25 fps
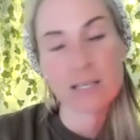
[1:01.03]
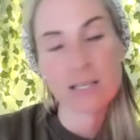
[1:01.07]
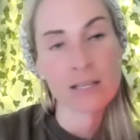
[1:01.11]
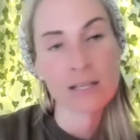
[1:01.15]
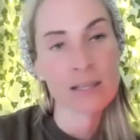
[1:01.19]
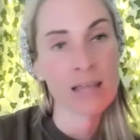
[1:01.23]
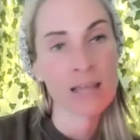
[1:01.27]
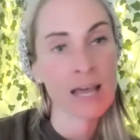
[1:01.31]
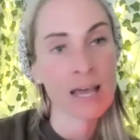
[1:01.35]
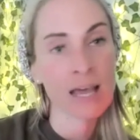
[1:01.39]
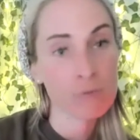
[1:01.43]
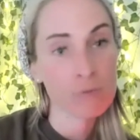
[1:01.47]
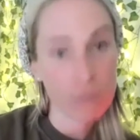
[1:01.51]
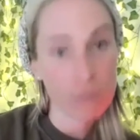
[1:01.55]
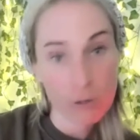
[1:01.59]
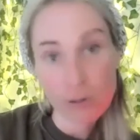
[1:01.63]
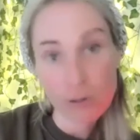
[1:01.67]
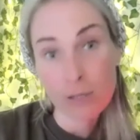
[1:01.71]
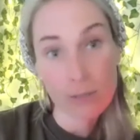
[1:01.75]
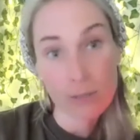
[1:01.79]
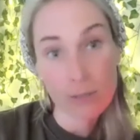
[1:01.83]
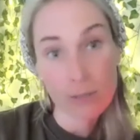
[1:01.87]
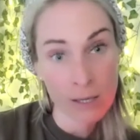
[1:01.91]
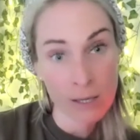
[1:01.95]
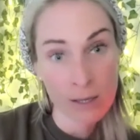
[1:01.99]
that very
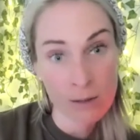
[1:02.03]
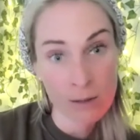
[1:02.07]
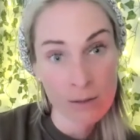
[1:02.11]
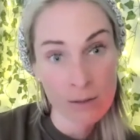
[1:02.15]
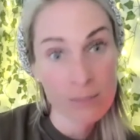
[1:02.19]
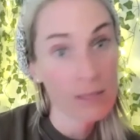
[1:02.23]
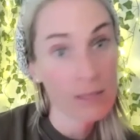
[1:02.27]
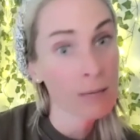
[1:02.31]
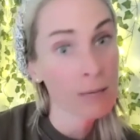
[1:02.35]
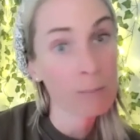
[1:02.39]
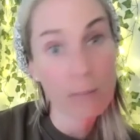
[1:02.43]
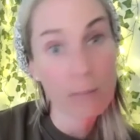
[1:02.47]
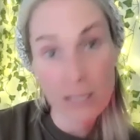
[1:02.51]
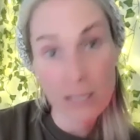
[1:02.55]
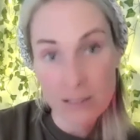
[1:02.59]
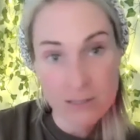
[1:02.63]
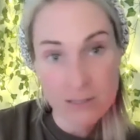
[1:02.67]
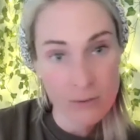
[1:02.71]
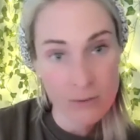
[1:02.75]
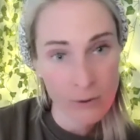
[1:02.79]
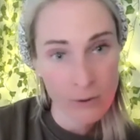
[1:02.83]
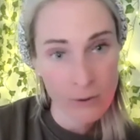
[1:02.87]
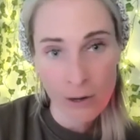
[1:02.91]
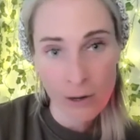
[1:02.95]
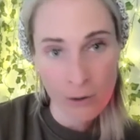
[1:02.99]
thing, their
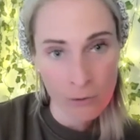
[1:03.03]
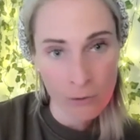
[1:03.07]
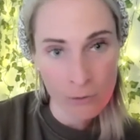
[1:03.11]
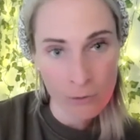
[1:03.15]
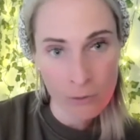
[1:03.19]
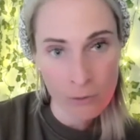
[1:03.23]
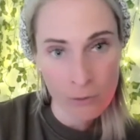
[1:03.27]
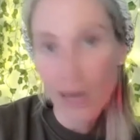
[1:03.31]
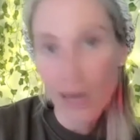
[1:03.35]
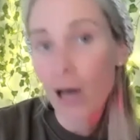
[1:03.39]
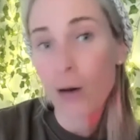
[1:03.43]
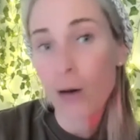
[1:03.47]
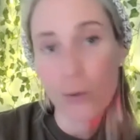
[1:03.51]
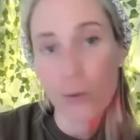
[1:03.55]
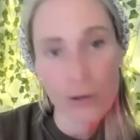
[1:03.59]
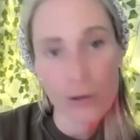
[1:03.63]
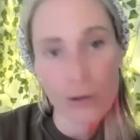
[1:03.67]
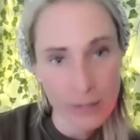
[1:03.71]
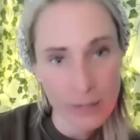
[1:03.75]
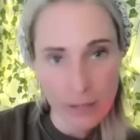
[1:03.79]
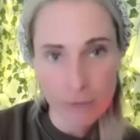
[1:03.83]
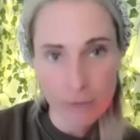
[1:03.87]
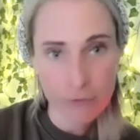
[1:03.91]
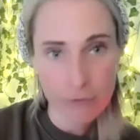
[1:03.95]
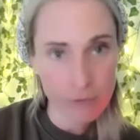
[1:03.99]
mental health. How are
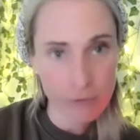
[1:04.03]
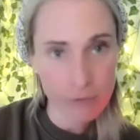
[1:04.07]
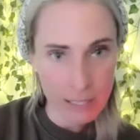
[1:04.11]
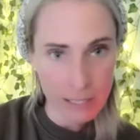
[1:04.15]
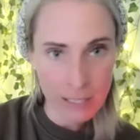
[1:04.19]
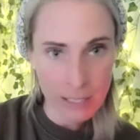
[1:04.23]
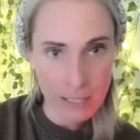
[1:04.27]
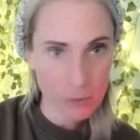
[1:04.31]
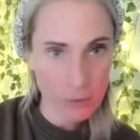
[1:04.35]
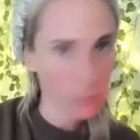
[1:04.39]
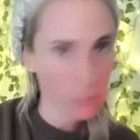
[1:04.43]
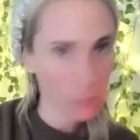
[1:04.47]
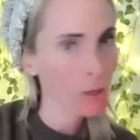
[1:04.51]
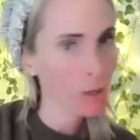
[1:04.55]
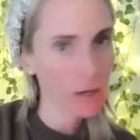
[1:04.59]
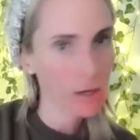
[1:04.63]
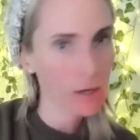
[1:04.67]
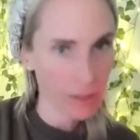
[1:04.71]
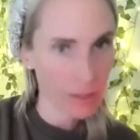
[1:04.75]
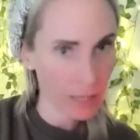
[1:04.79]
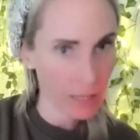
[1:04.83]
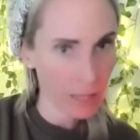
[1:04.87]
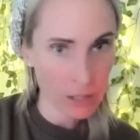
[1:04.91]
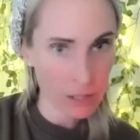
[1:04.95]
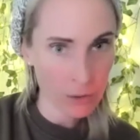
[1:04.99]
they feeling? What are
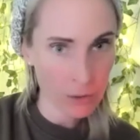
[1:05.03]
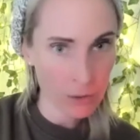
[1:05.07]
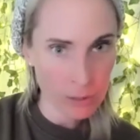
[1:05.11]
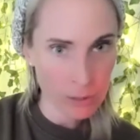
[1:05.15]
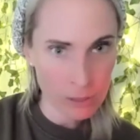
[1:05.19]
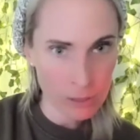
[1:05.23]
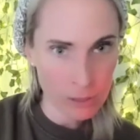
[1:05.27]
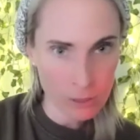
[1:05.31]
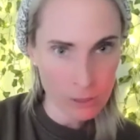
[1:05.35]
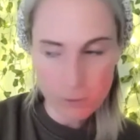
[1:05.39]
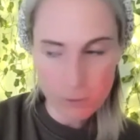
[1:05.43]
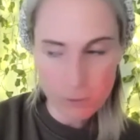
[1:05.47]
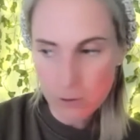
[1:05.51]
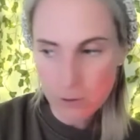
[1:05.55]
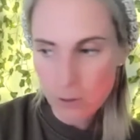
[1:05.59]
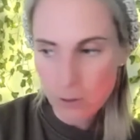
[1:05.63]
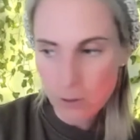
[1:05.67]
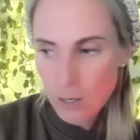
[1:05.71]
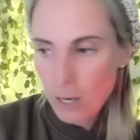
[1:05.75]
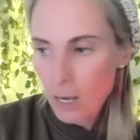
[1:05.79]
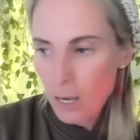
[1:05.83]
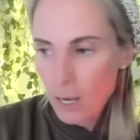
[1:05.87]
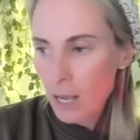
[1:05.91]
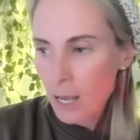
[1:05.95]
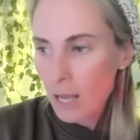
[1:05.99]
they going through?
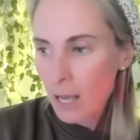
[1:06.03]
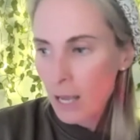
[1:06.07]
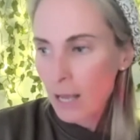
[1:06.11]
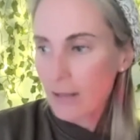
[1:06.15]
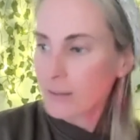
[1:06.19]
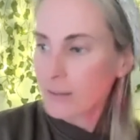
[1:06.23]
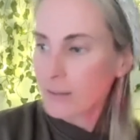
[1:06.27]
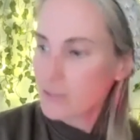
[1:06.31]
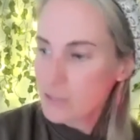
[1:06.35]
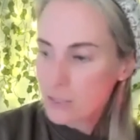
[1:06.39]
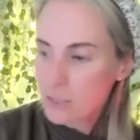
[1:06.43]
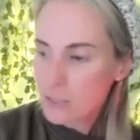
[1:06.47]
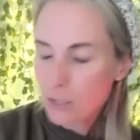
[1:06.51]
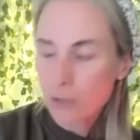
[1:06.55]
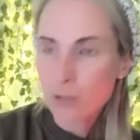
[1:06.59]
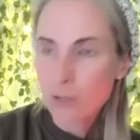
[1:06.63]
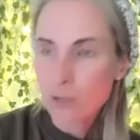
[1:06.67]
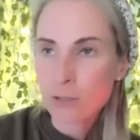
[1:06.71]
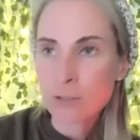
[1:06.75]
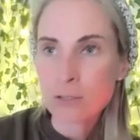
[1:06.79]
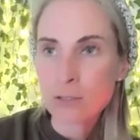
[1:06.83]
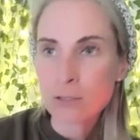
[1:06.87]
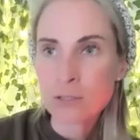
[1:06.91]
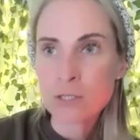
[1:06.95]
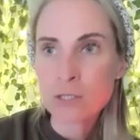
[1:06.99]
And so,
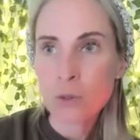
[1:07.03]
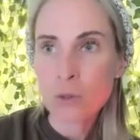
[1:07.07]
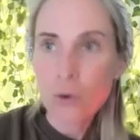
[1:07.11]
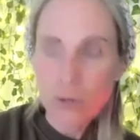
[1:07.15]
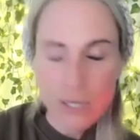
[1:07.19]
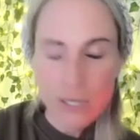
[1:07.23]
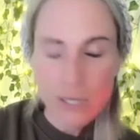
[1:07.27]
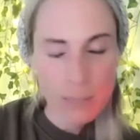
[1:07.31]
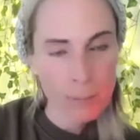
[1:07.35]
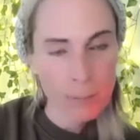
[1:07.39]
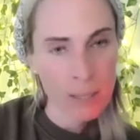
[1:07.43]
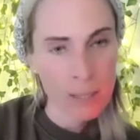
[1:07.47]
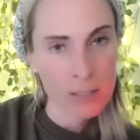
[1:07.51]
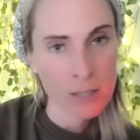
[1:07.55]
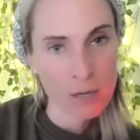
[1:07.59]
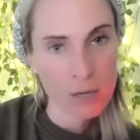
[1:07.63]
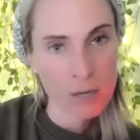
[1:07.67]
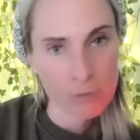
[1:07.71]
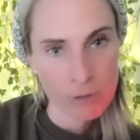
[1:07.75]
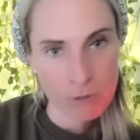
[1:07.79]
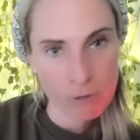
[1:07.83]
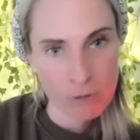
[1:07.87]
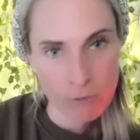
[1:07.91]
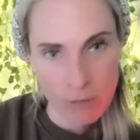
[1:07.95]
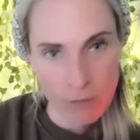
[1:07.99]
talking about
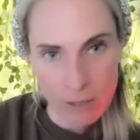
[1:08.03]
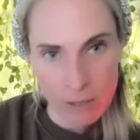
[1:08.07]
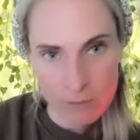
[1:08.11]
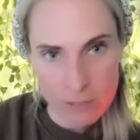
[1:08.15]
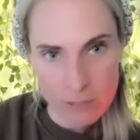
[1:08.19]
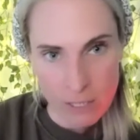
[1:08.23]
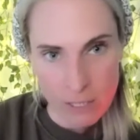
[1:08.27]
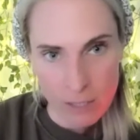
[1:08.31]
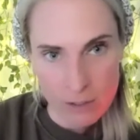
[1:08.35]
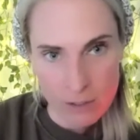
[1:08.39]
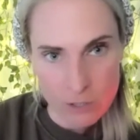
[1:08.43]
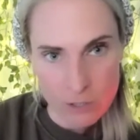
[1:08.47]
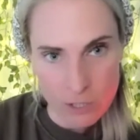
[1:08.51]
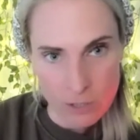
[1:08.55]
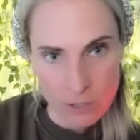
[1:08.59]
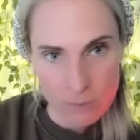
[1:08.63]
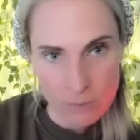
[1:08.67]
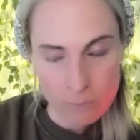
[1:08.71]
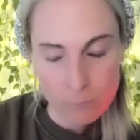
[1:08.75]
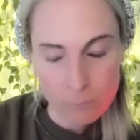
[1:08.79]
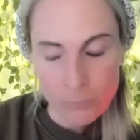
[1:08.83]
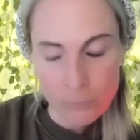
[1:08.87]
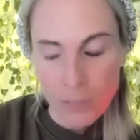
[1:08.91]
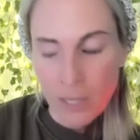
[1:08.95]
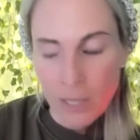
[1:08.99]
Coffee
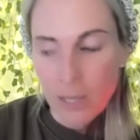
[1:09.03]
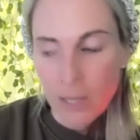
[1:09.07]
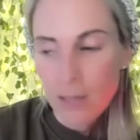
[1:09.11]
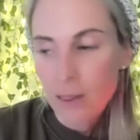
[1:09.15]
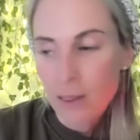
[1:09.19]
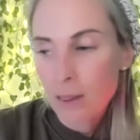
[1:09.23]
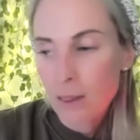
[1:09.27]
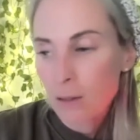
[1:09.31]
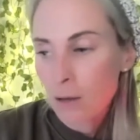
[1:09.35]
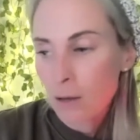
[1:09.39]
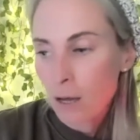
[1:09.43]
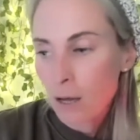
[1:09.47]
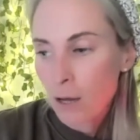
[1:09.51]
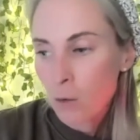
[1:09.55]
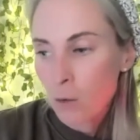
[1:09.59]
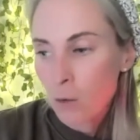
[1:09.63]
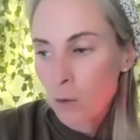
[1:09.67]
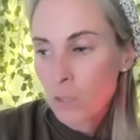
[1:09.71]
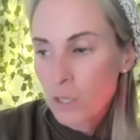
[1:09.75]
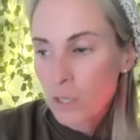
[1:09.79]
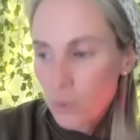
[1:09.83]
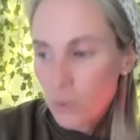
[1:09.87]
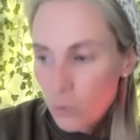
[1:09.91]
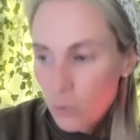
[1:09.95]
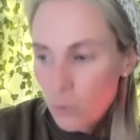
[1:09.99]
Foundation,
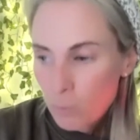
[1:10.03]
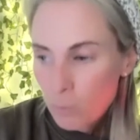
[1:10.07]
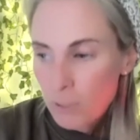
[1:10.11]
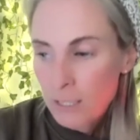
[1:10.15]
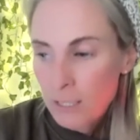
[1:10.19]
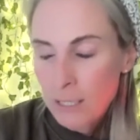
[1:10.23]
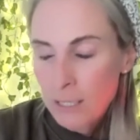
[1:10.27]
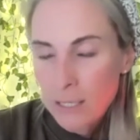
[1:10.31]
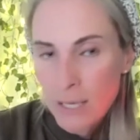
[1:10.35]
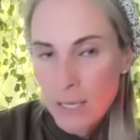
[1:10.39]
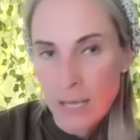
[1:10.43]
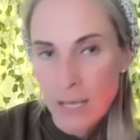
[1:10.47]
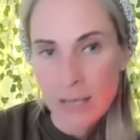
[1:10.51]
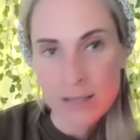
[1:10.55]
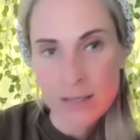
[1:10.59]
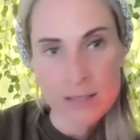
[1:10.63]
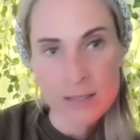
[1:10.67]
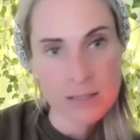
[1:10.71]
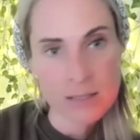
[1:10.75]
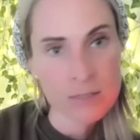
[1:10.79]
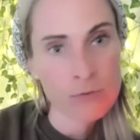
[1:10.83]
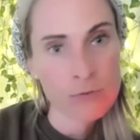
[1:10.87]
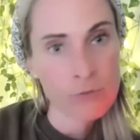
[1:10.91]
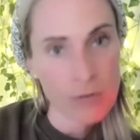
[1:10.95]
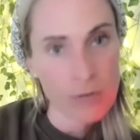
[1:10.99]
we normally
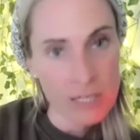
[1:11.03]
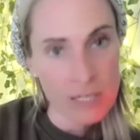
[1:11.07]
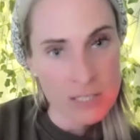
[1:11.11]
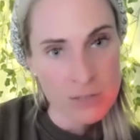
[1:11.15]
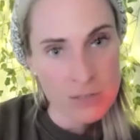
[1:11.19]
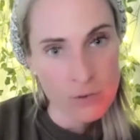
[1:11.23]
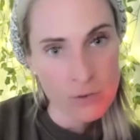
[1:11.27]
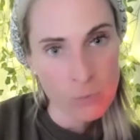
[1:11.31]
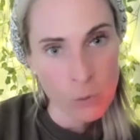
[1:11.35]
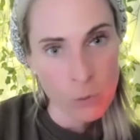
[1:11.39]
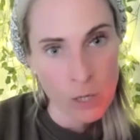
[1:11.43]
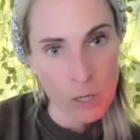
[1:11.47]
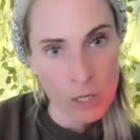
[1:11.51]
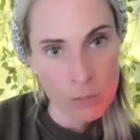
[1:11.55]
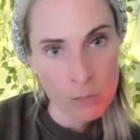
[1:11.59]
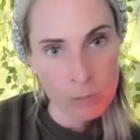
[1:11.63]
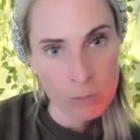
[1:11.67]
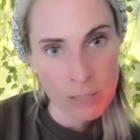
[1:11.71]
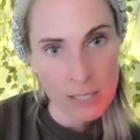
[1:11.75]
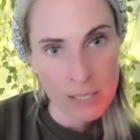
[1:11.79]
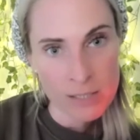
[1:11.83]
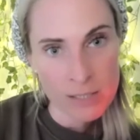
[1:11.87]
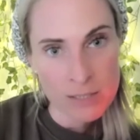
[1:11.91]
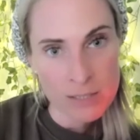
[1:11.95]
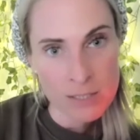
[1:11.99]
at Friends from Wild
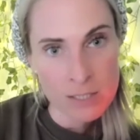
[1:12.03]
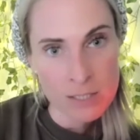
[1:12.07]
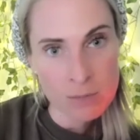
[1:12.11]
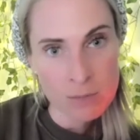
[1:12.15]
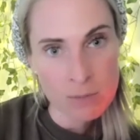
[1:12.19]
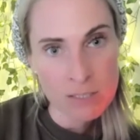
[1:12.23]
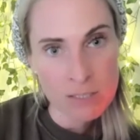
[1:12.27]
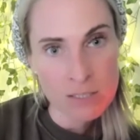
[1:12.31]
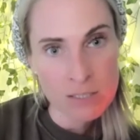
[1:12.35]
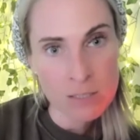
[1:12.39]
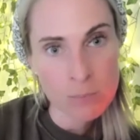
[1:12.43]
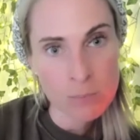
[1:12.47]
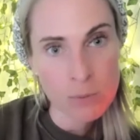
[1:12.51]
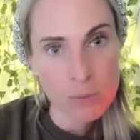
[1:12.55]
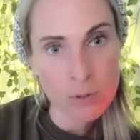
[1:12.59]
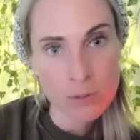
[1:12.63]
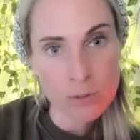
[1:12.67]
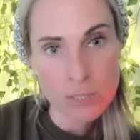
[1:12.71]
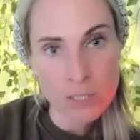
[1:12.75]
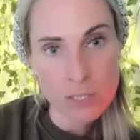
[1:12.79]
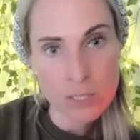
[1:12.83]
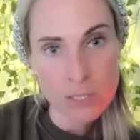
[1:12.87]
Places, we support a